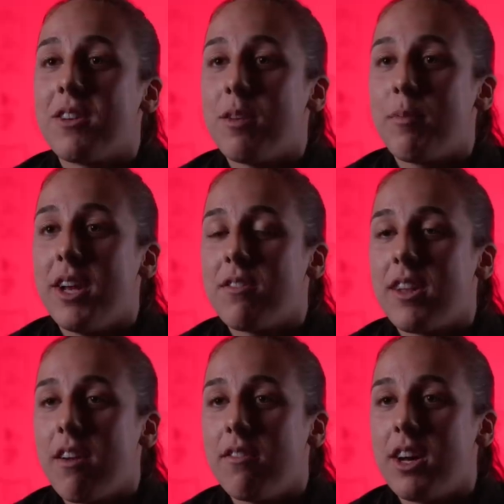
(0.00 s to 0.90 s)
onto the pitch for
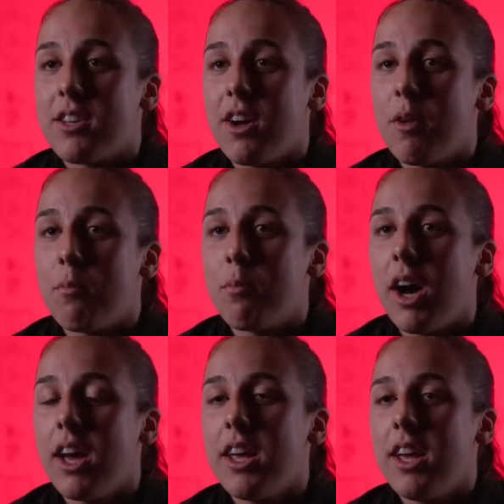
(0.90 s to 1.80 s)
that first time,
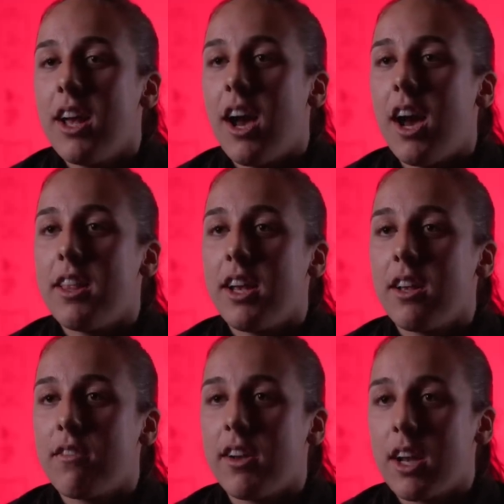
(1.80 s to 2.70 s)
but I think
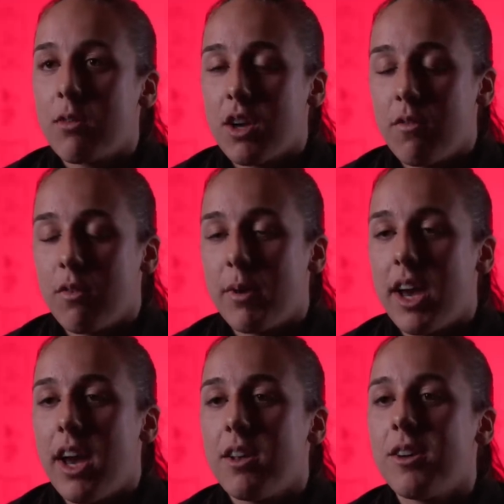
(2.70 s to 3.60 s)
the thing that was going through my
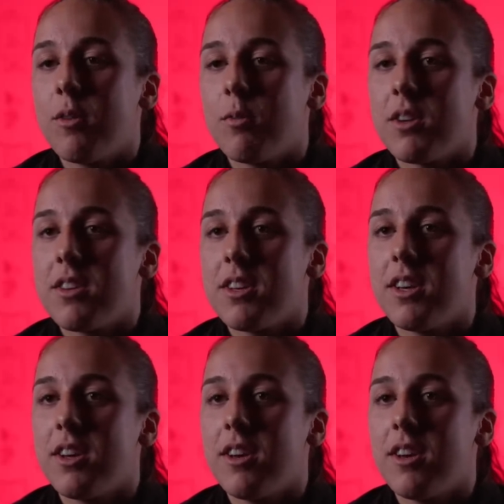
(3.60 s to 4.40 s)
head was